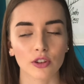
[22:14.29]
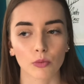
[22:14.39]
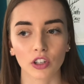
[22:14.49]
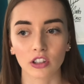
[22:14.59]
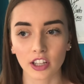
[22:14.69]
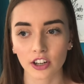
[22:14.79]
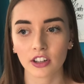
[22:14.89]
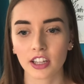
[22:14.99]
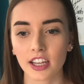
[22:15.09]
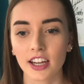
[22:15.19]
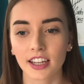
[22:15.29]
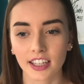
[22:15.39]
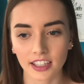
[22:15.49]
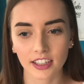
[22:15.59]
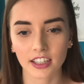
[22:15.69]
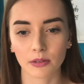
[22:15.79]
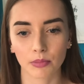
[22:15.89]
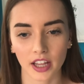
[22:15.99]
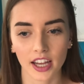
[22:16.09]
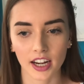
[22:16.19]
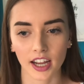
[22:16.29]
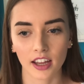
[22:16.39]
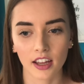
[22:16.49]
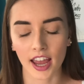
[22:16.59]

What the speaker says: We're literally killing the planet,